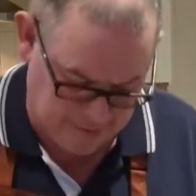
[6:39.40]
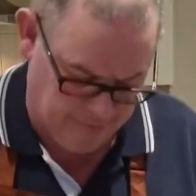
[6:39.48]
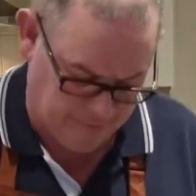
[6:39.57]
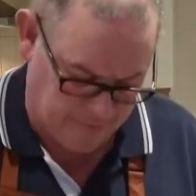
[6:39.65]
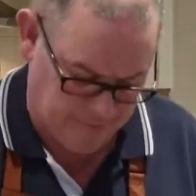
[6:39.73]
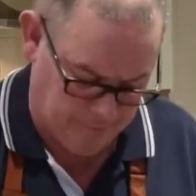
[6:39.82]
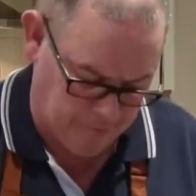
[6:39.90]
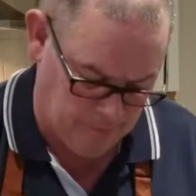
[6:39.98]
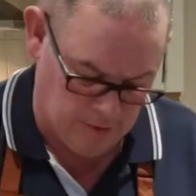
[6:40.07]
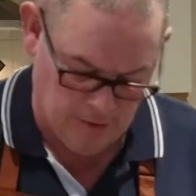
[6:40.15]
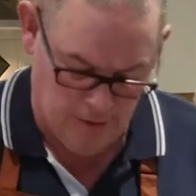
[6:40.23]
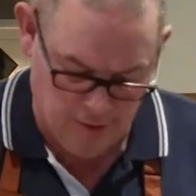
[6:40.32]

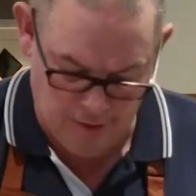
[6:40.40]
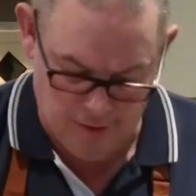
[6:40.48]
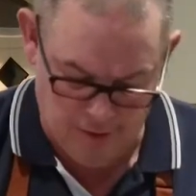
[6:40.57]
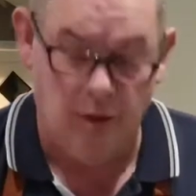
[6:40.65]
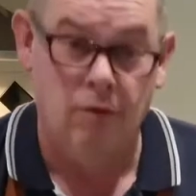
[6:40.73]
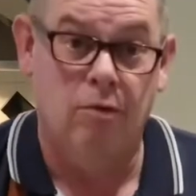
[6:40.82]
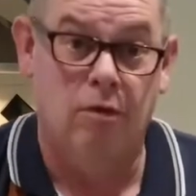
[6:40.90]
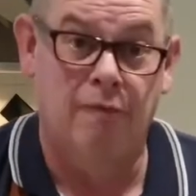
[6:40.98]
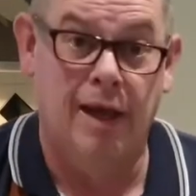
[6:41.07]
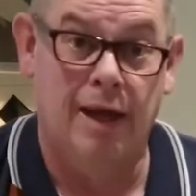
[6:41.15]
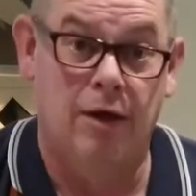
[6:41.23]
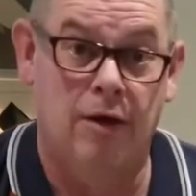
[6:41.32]

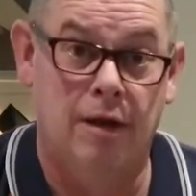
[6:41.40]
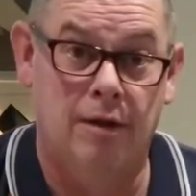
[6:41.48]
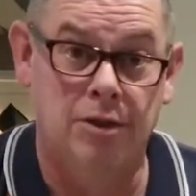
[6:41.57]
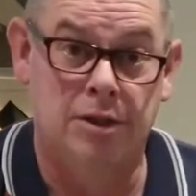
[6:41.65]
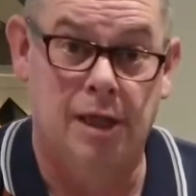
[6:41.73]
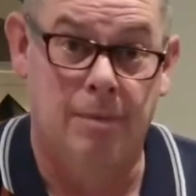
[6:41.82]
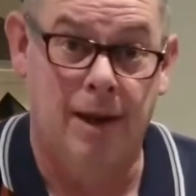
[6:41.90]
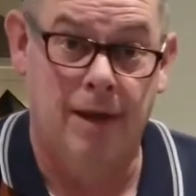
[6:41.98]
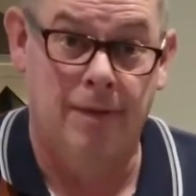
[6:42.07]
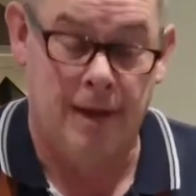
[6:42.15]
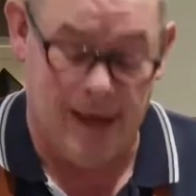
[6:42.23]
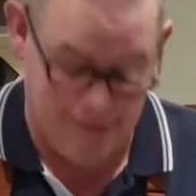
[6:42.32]
we'll find out and just keep an eye
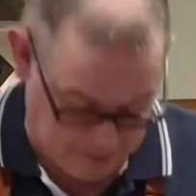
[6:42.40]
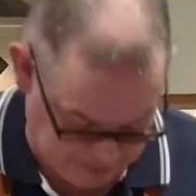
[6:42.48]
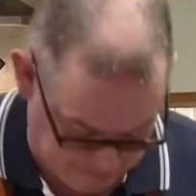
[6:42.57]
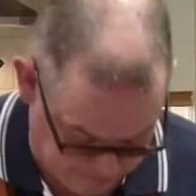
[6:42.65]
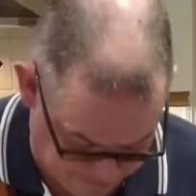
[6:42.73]
on the timings.